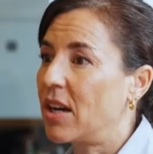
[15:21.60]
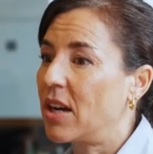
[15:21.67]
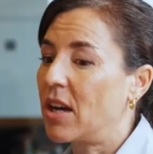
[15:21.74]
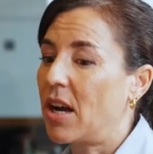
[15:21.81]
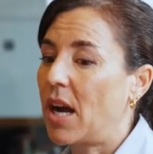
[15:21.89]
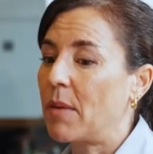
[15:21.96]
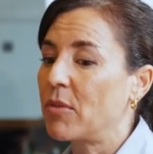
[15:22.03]

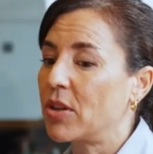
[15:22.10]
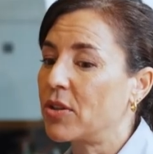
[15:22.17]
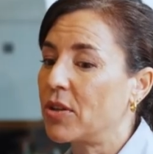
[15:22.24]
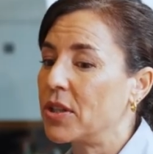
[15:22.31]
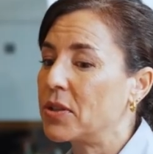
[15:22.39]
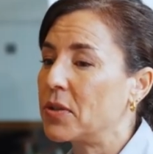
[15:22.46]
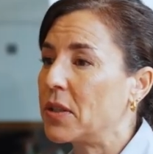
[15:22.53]
I'm not
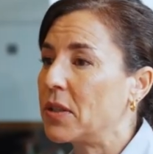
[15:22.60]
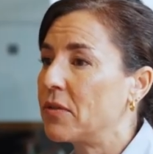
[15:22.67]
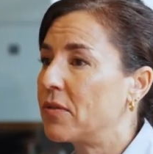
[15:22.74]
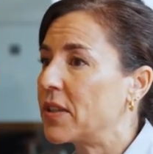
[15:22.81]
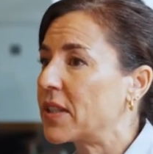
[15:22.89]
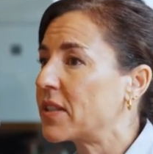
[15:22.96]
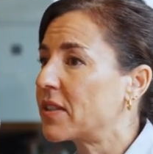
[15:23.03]
going to
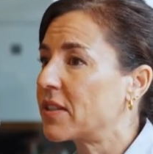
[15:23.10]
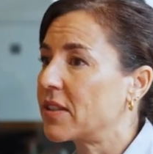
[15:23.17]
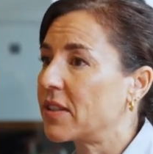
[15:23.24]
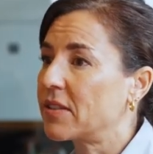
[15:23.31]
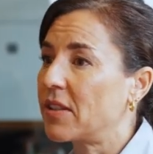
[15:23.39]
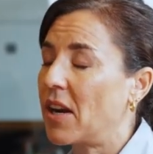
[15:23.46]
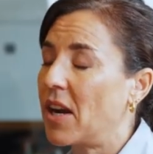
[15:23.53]

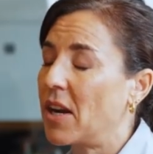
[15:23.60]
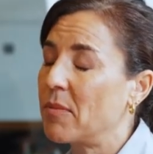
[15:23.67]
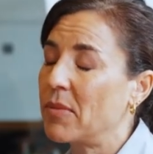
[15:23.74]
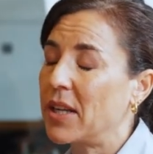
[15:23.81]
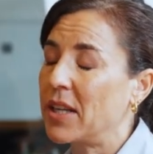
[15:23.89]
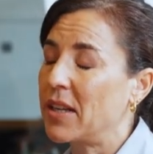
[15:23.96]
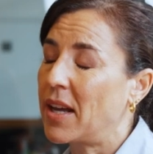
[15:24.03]
invest
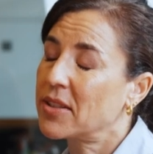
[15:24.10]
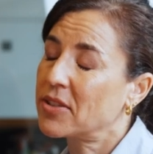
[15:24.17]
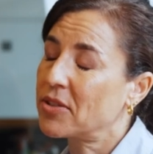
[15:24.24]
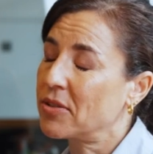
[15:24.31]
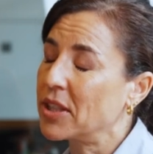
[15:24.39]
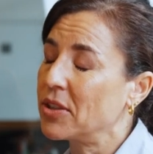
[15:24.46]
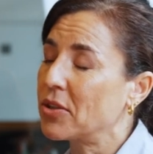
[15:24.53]
time in
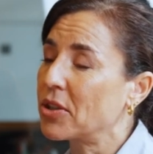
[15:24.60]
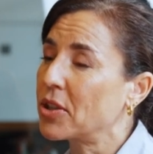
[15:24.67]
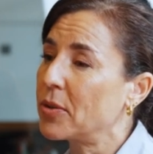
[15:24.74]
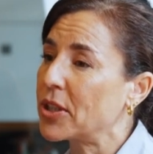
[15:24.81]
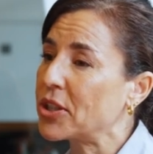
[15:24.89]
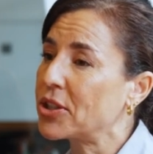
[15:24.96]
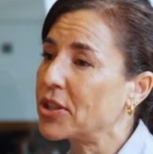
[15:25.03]
answering your
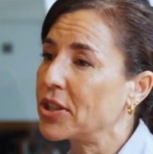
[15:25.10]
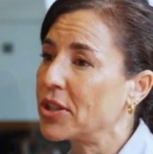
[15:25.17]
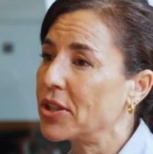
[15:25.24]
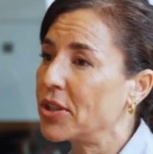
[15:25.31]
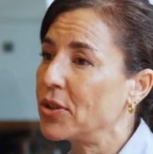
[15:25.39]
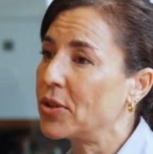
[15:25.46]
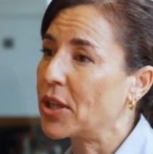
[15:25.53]

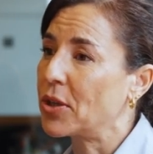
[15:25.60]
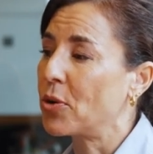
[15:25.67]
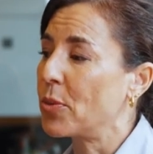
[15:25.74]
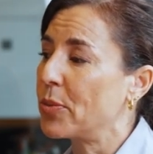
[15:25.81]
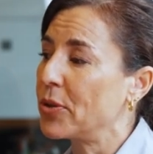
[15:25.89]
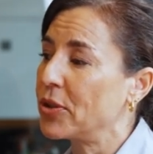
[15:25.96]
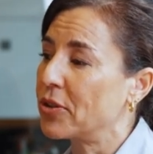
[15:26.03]
question. You can
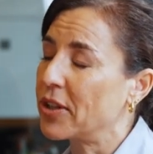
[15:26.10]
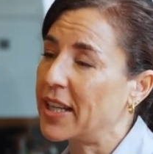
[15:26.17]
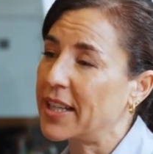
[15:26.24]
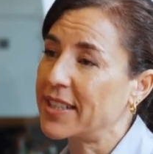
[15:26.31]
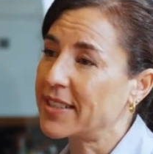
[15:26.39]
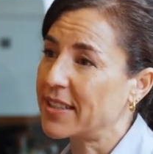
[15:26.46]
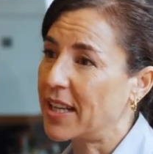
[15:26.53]
open your
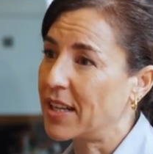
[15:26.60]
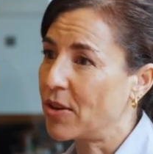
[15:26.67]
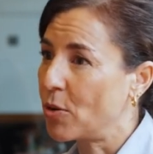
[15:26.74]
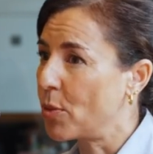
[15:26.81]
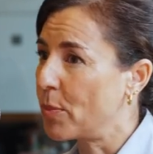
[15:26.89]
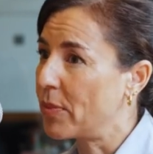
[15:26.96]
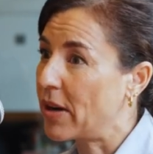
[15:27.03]
legs and
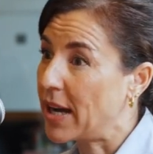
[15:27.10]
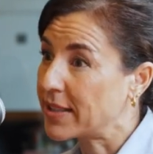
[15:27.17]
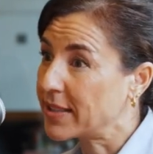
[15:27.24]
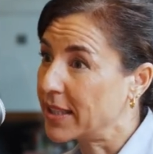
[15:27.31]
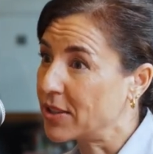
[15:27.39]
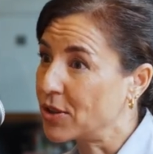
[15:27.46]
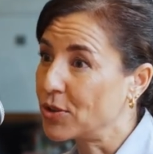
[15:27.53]

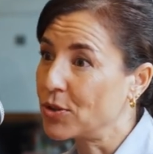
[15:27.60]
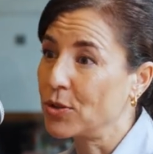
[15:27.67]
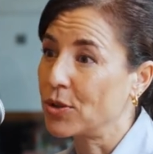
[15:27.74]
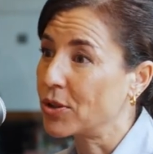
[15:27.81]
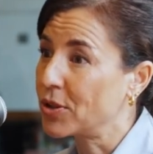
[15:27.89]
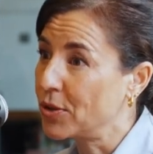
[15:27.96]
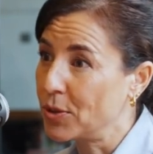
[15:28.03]
ask it to
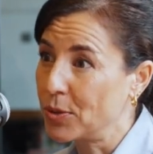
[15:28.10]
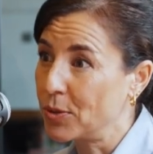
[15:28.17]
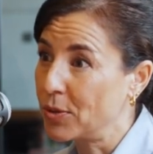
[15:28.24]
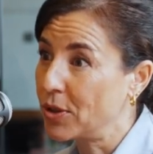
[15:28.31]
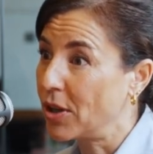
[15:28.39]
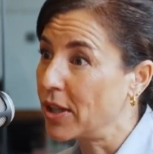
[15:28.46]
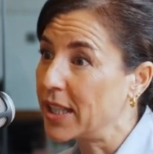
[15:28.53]
your
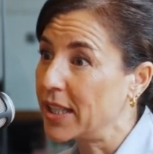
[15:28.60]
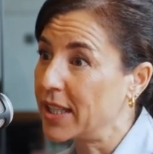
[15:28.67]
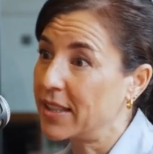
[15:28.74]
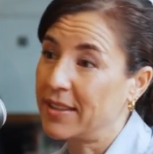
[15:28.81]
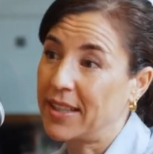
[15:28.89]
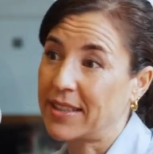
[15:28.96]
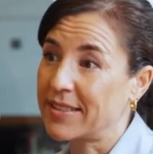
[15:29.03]

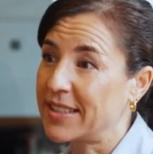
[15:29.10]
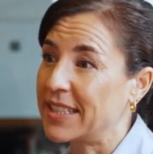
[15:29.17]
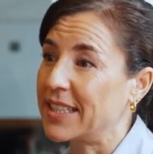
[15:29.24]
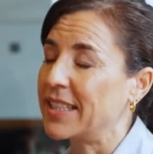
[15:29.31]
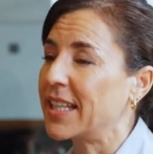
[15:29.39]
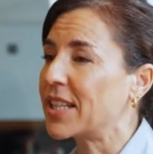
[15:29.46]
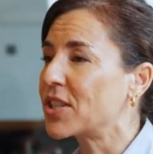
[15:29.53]
colleague that's
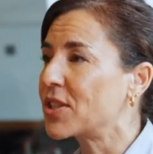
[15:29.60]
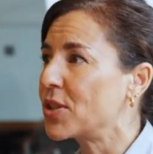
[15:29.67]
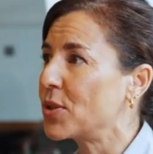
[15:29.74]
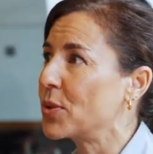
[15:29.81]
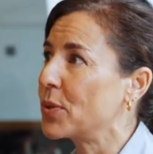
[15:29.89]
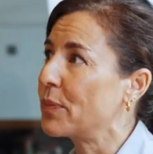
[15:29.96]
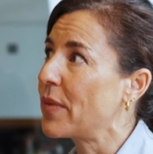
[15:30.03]
sitting next to
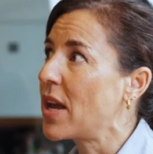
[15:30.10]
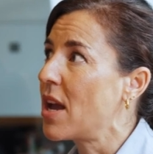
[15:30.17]
you.